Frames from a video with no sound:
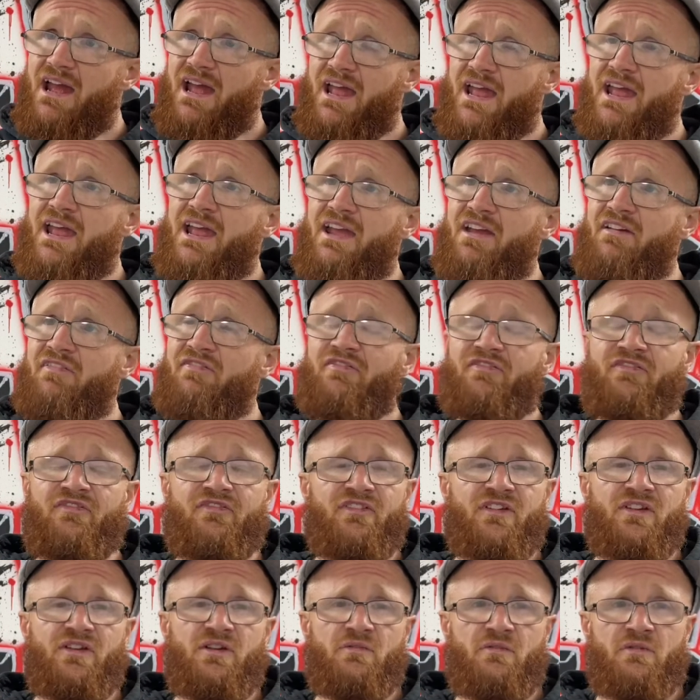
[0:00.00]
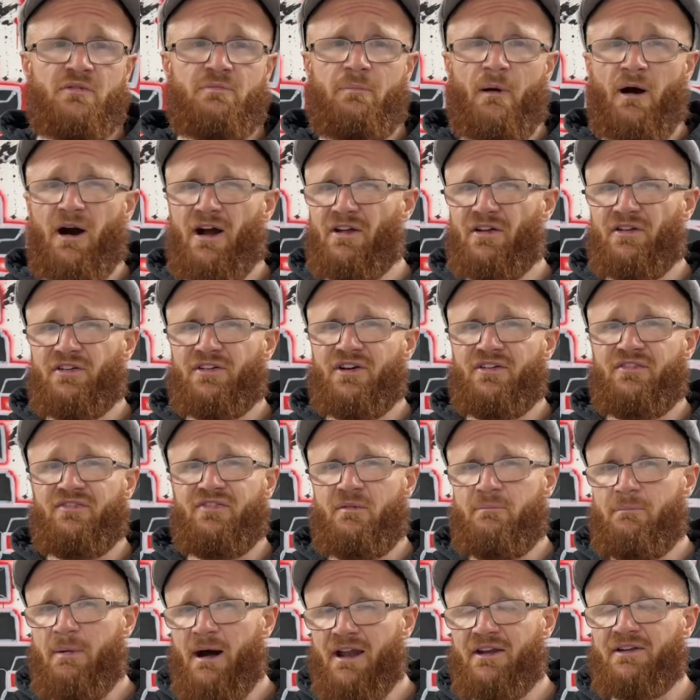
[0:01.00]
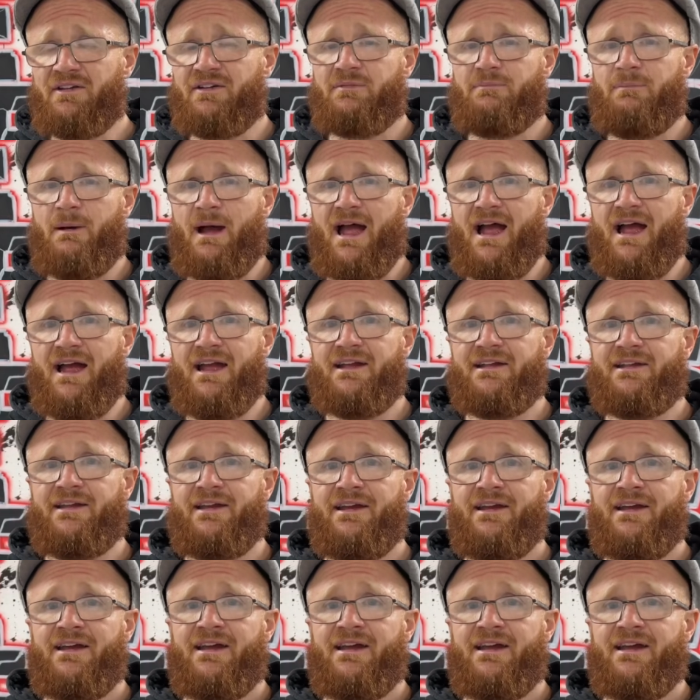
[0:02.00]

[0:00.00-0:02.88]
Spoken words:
if you would buy yourself a punch bag